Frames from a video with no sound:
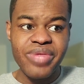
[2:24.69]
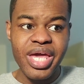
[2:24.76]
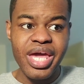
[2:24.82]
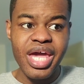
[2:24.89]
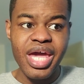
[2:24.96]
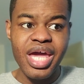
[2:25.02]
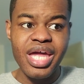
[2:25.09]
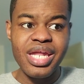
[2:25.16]

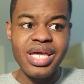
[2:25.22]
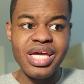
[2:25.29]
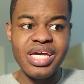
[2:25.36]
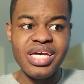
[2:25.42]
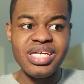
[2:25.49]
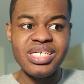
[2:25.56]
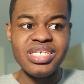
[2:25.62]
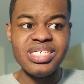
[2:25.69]
and
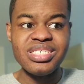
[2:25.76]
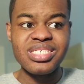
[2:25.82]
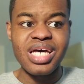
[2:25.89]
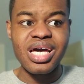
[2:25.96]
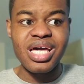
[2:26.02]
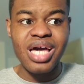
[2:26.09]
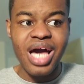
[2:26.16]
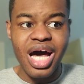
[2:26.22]
is a
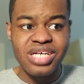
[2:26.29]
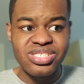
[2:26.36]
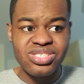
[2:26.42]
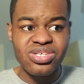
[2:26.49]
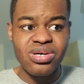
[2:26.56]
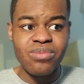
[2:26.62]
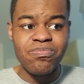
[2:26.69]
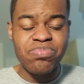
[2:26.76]
custom